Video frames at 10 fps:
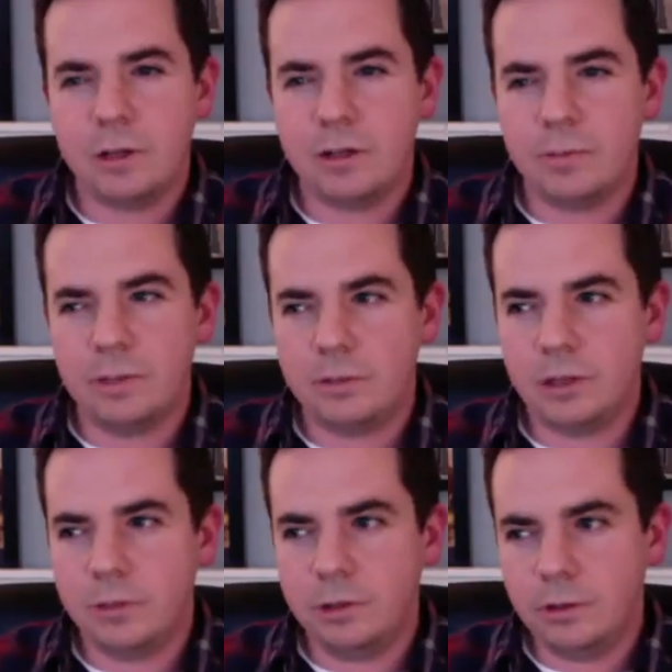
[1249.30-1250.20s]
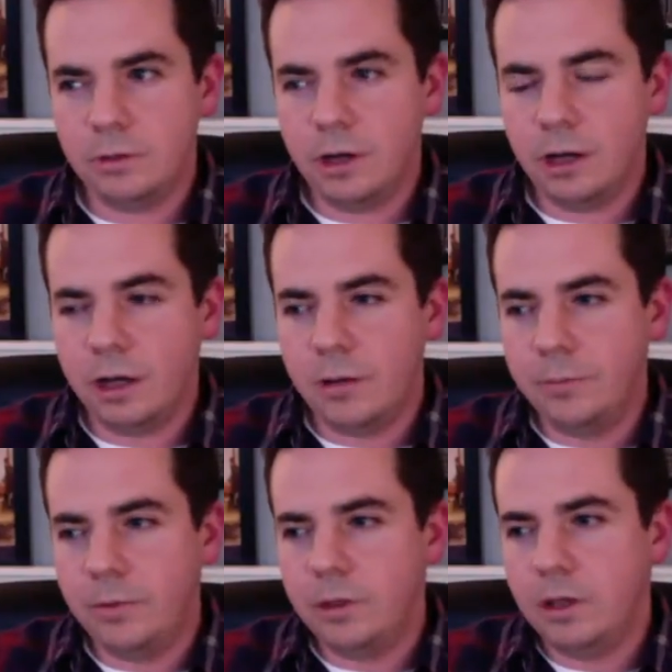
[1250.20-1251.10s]
the PMW,
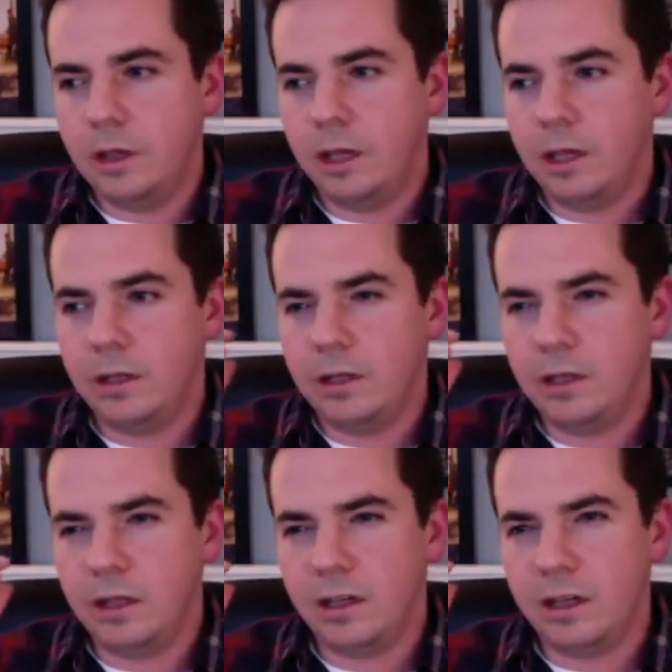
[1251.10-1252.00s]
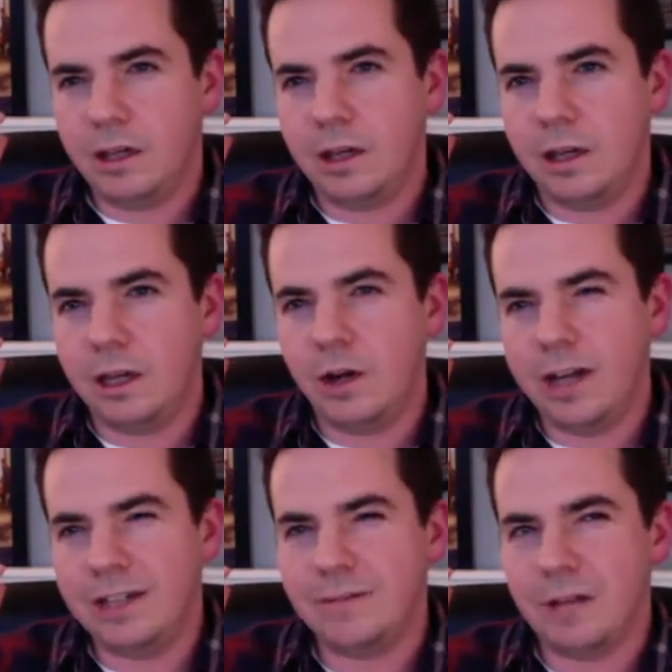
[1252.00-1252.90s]
and
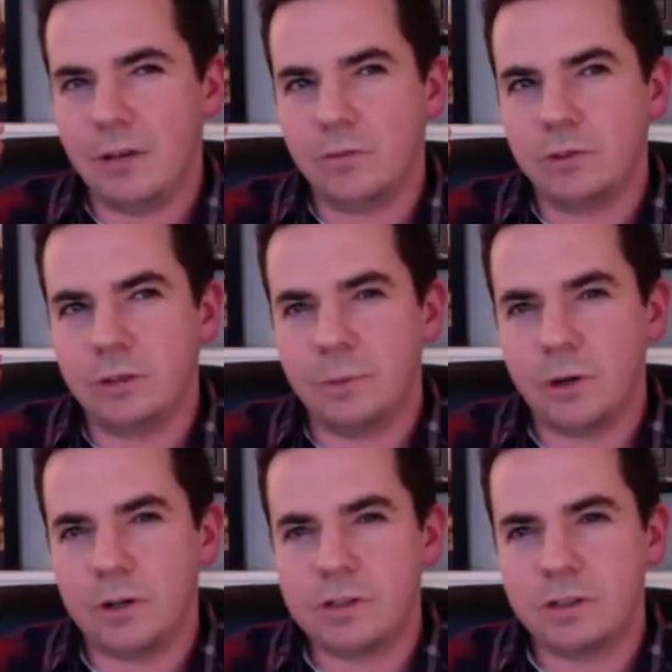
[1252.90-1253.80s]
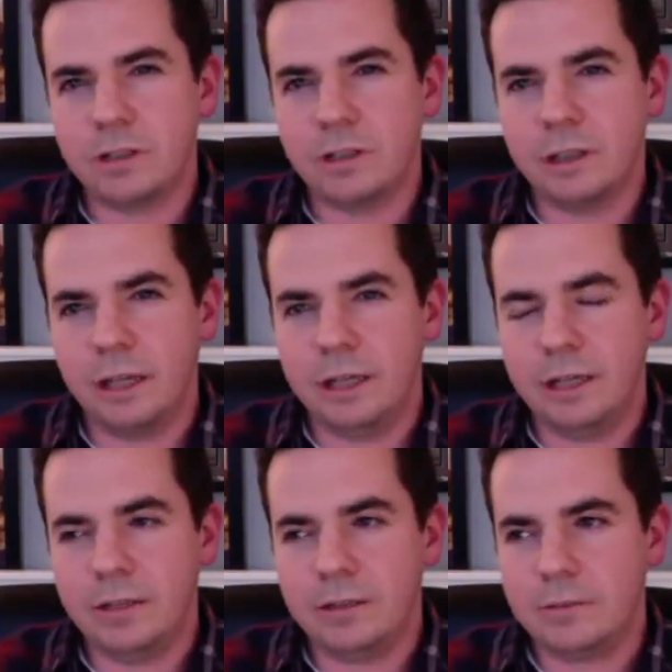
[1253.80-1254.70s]
I don't really personally like
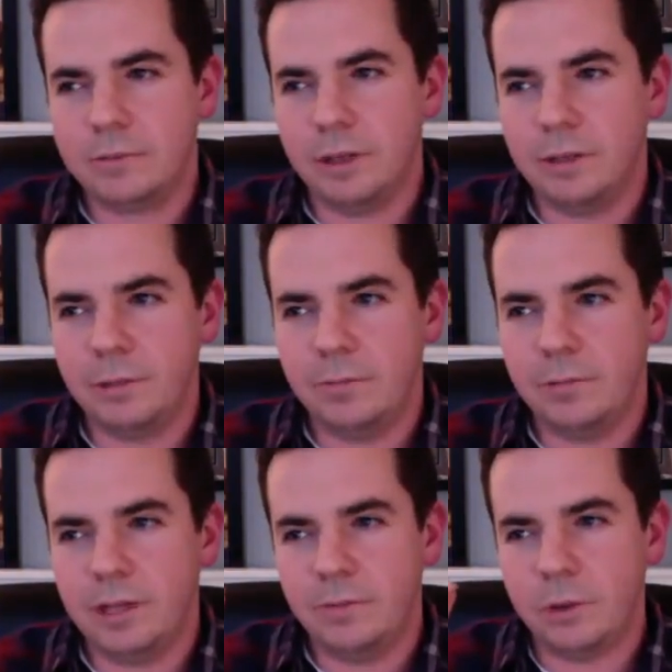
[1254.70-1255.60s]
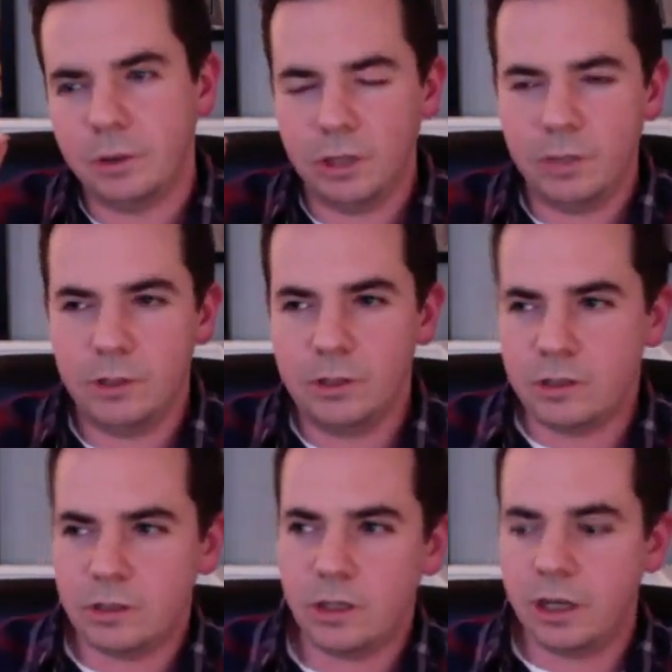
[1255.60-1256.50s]
it, but it made for a good
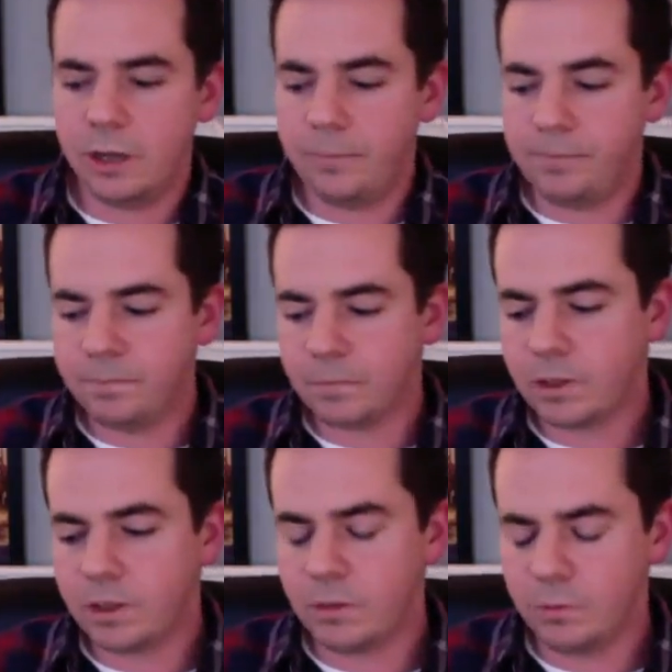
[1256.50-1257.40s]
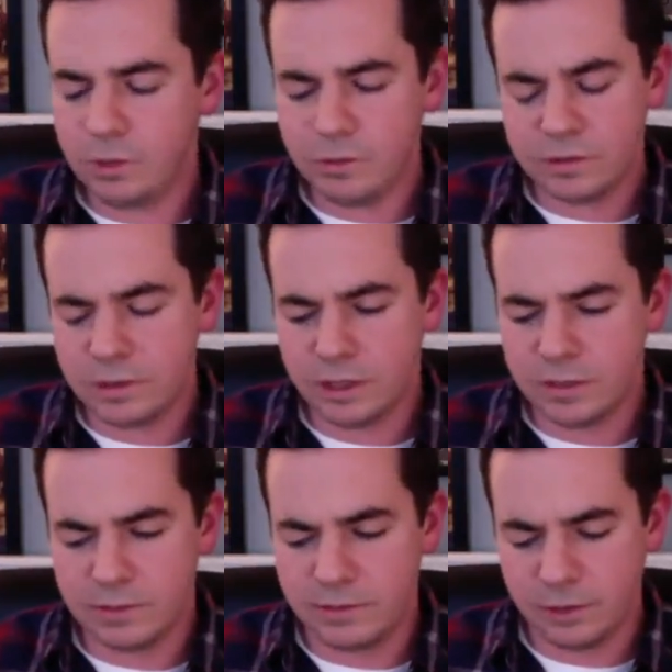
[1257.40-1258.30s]
image. We used
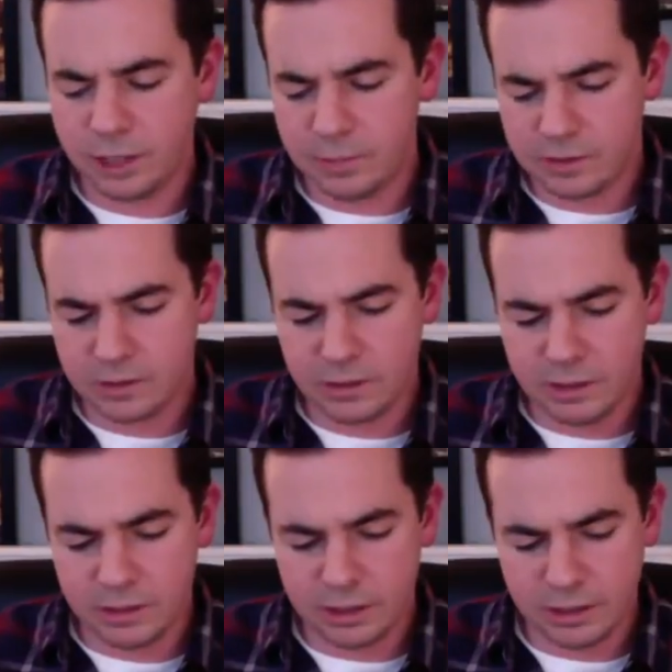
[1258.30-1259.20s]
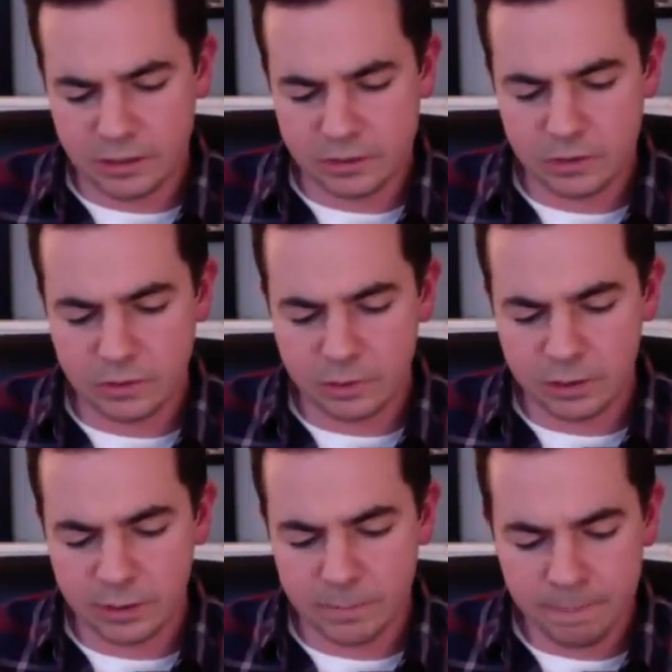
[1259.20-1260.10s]
different cameras in Hell House too, but
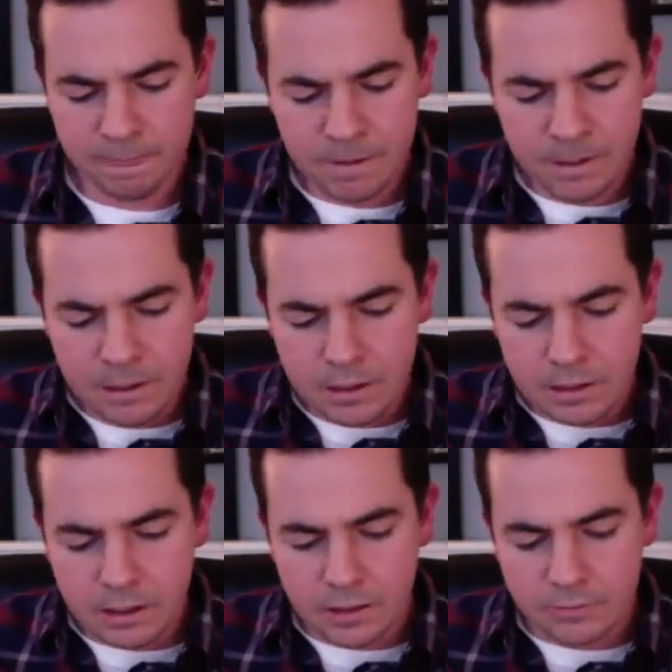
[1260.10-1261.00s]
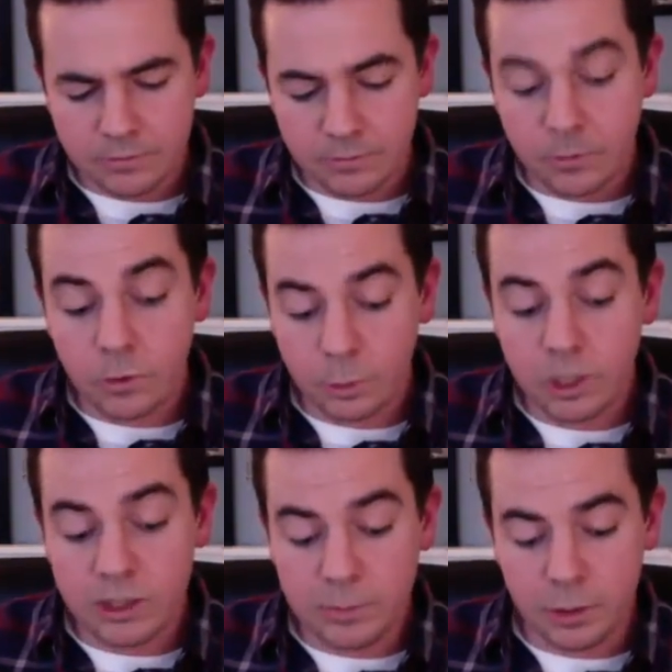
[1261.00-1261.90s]
for
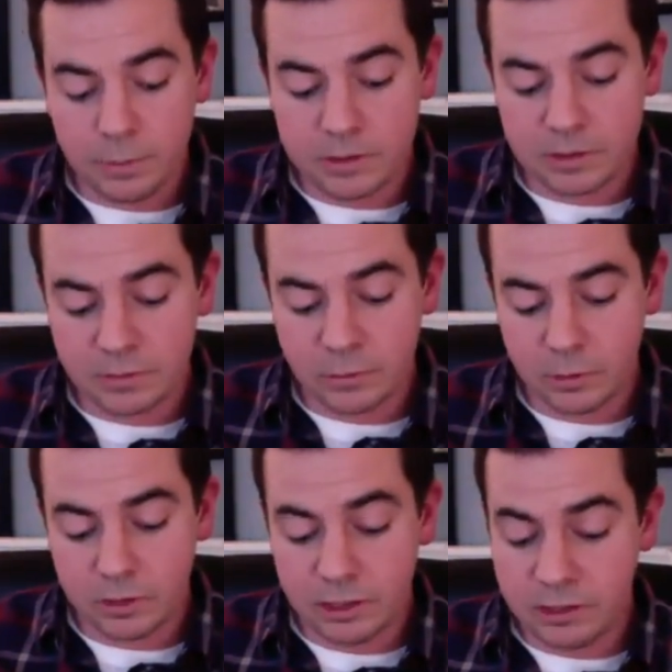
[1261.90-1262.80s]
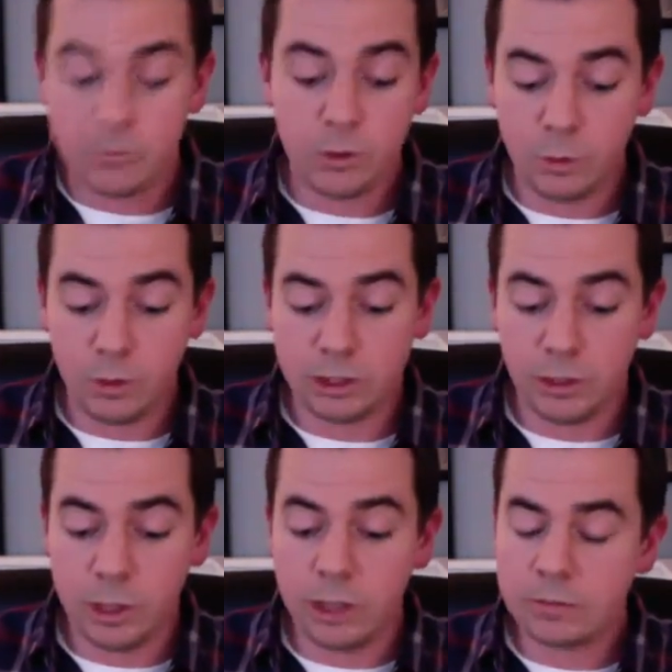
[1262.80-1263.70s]
the purposes of what we needed it for, it worked
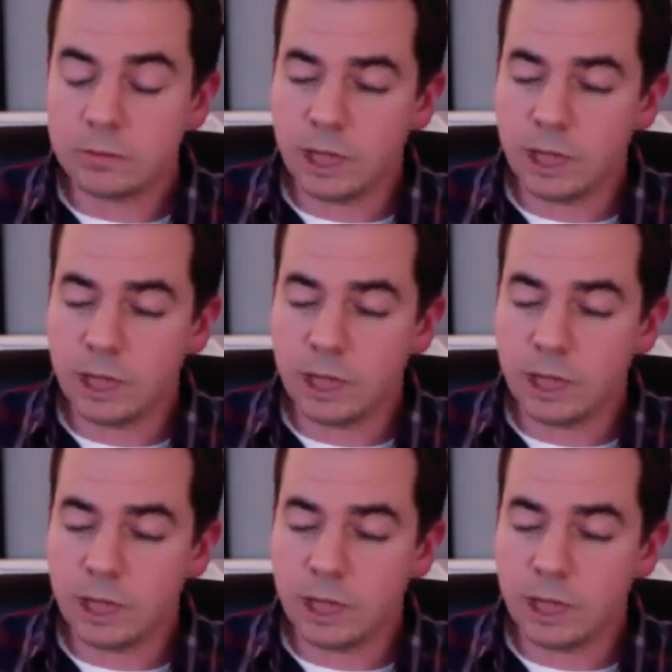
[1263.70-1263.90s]
out well. Yeah,